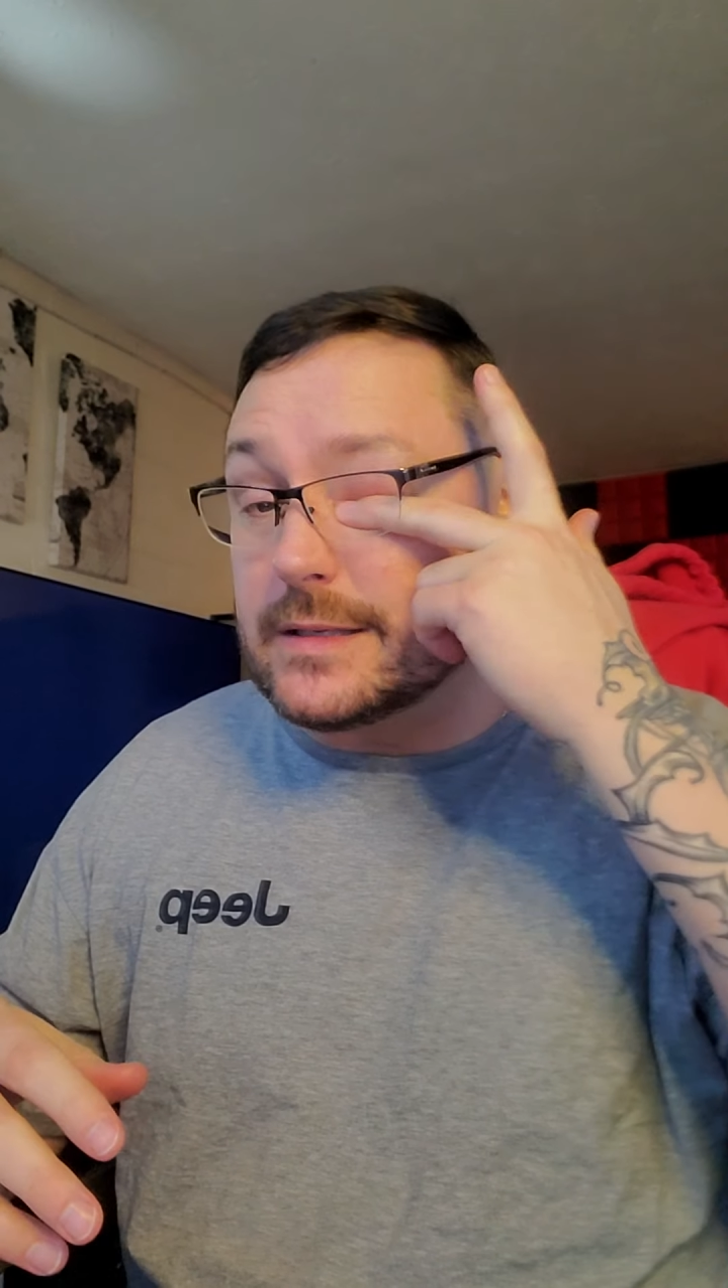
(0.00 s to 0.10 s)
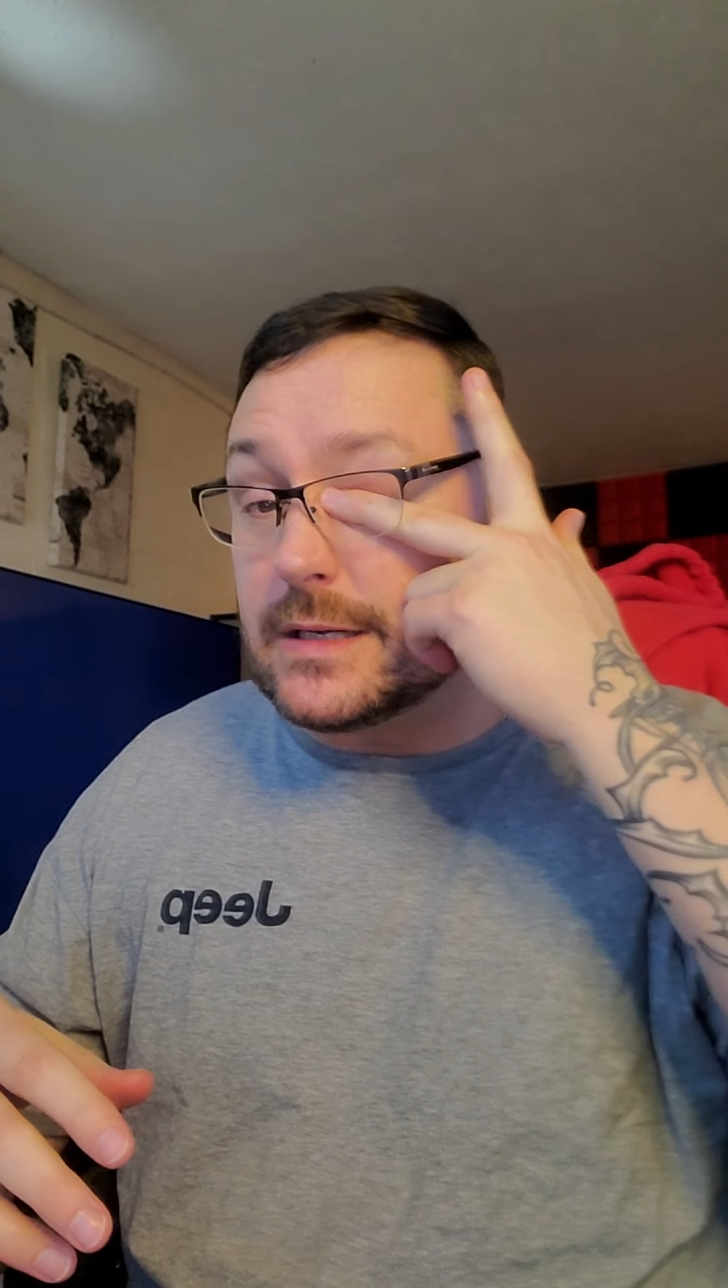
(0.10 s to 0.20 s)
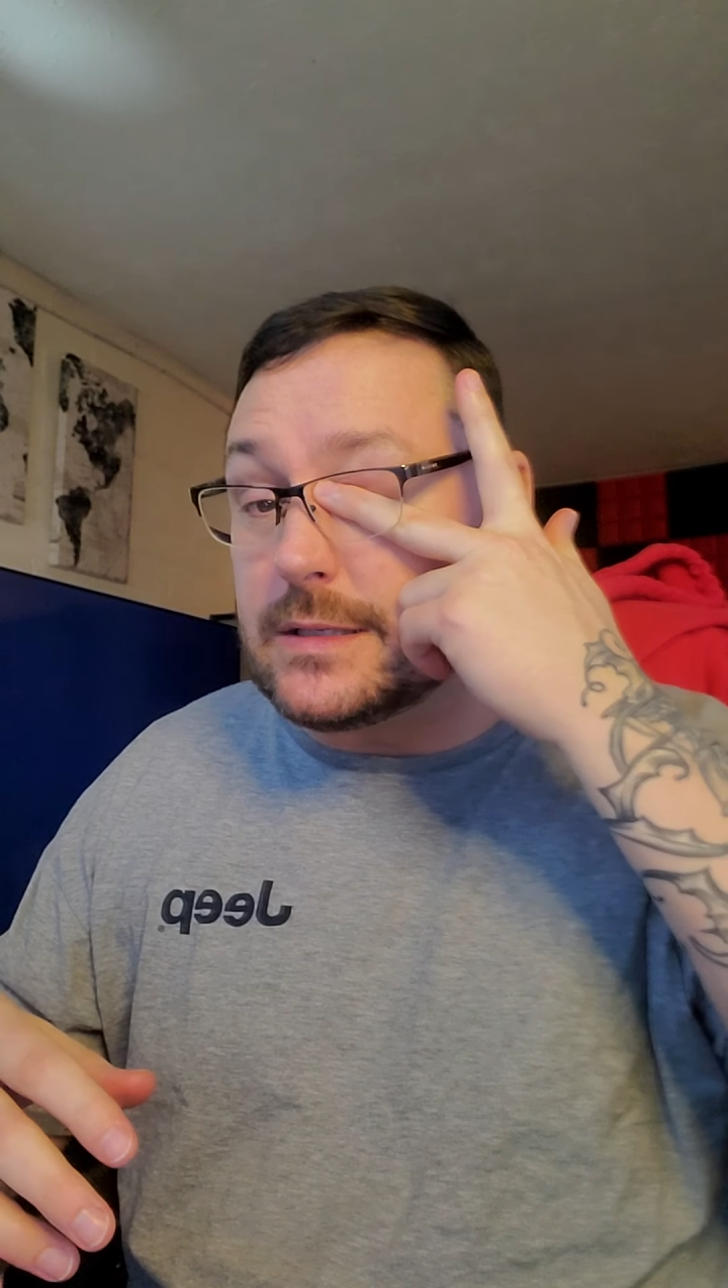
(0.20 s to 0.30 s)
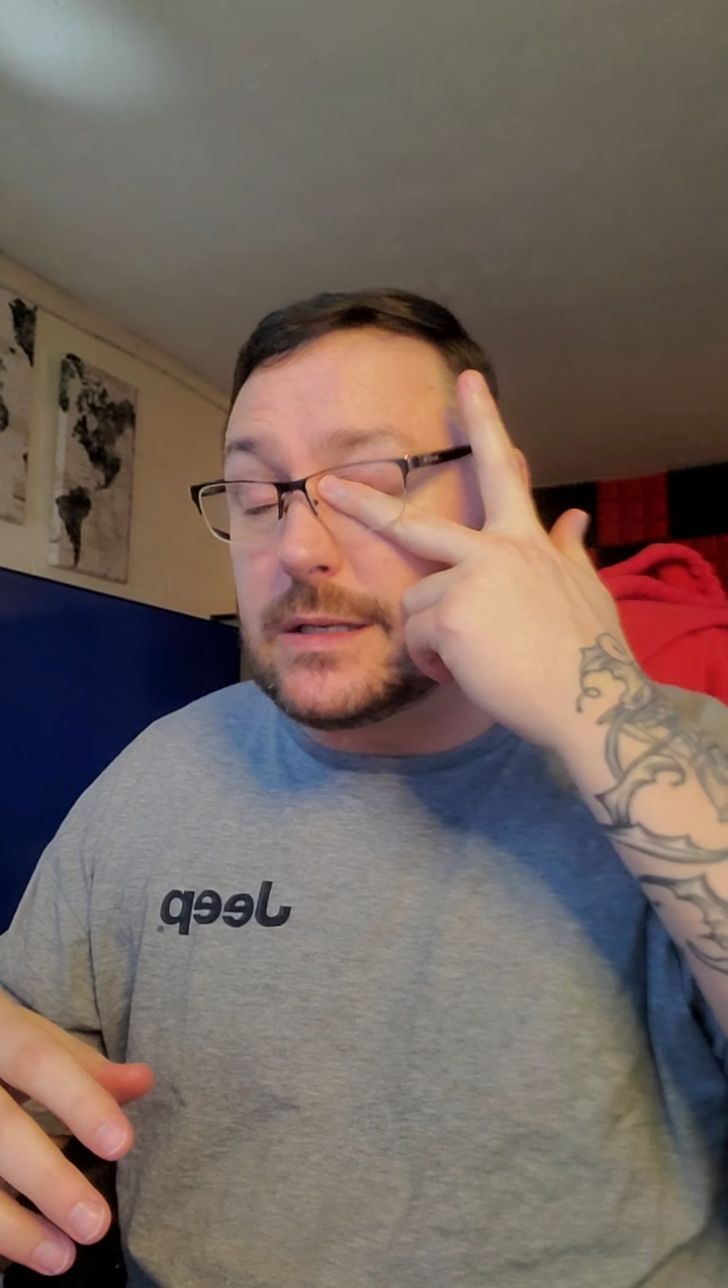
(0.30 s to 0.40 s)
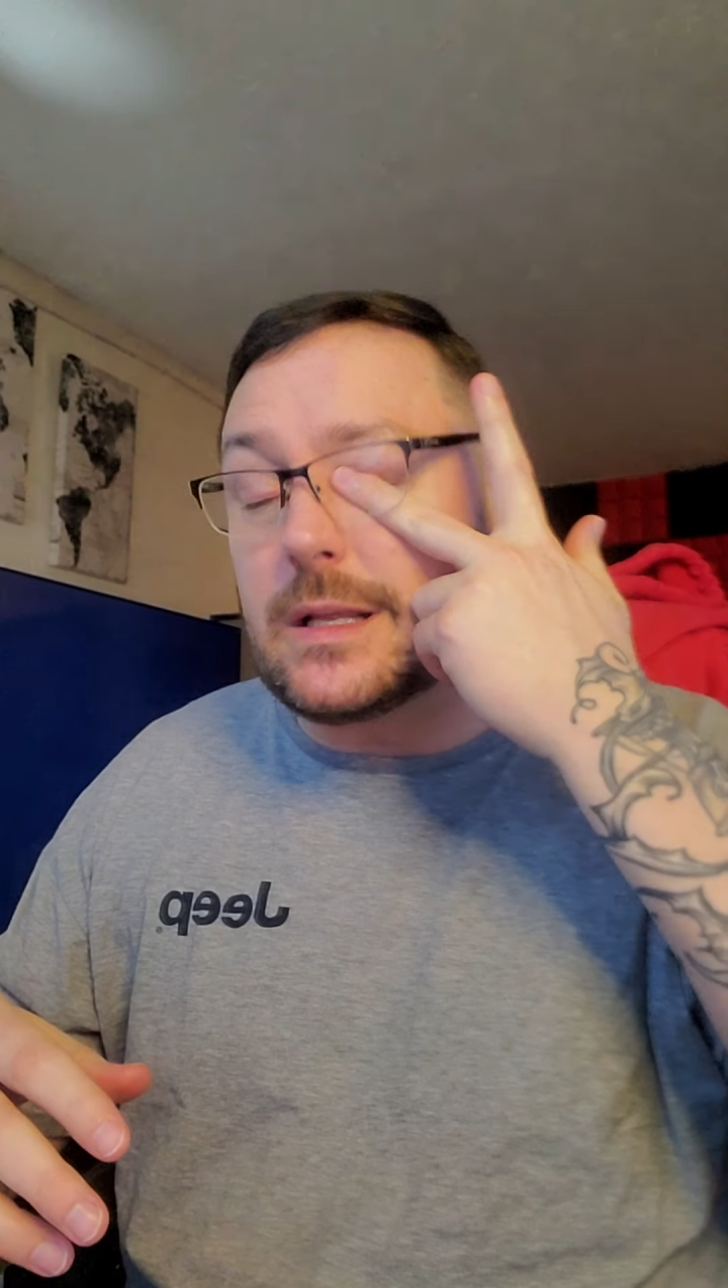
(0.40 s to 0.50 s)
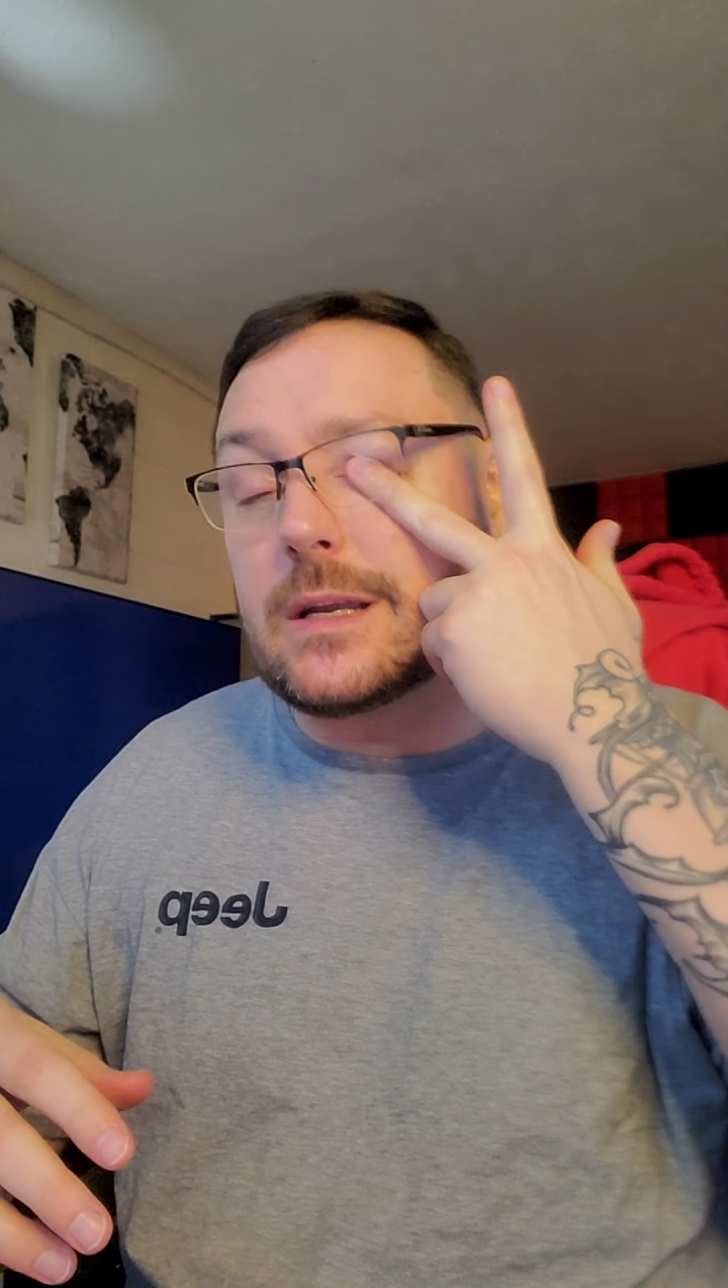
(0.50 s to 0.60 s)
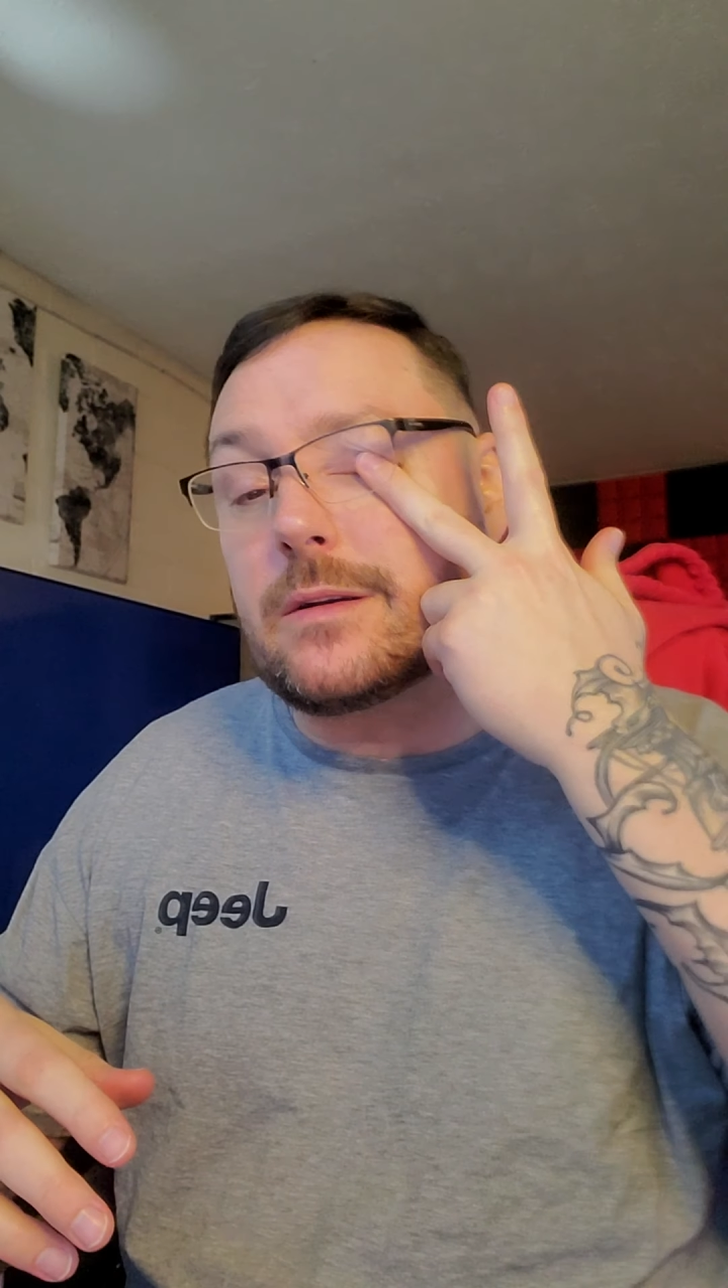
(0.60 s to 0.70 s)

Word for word: itching like